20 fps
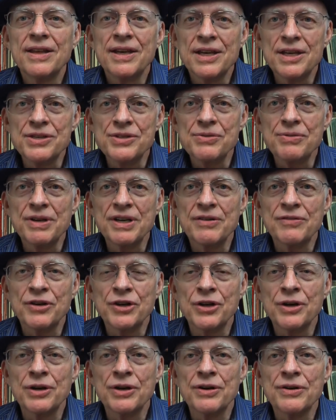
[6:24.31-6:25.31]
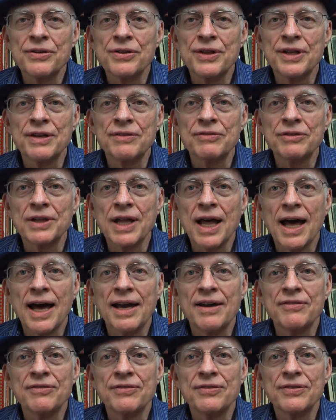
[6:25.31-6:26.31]
The history of Earth and of
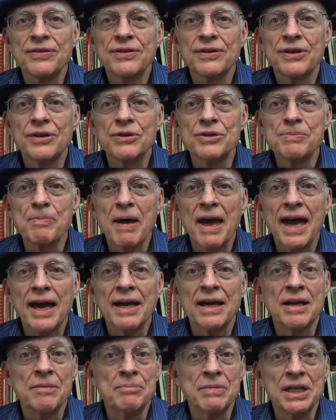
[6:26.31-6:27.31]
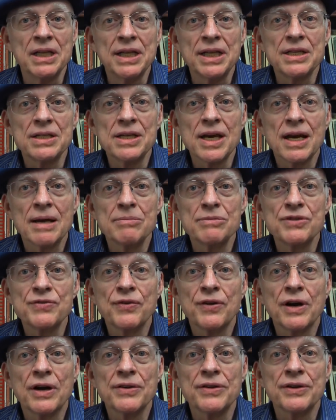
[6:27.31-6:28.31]
life goes back a million times
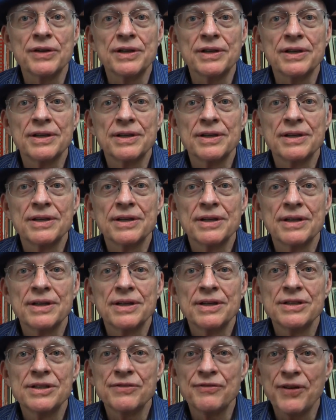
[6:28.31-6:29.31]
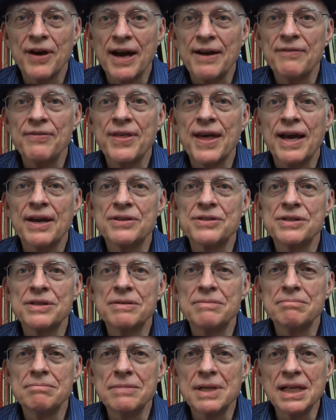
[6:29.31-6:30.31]
farther, to five
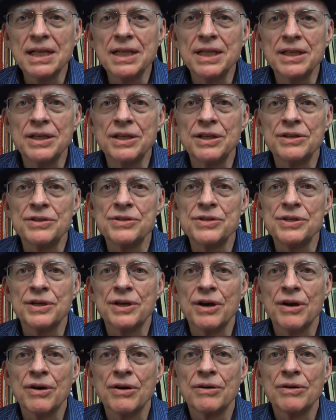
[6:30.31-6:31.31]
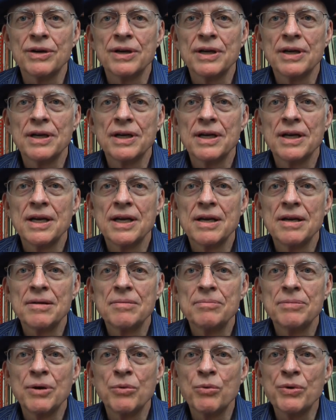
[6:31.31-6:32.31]
thousand million years ago,
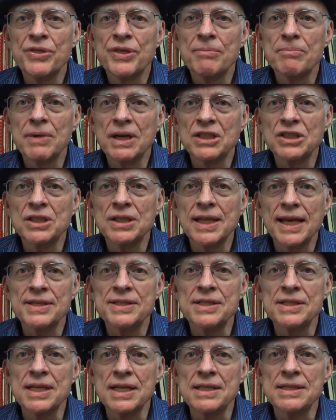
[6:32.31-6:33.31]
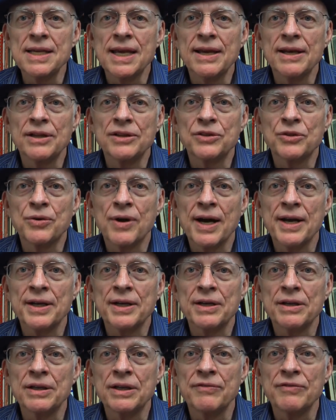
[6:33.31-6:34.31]
but with a much less detailed
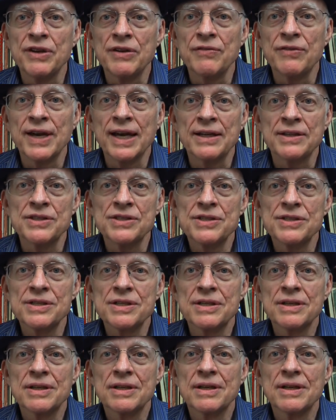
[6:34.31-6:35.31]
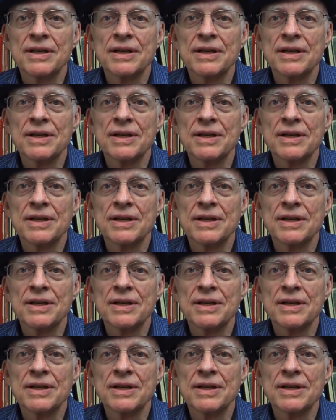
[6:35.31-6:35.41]
chronicle of events.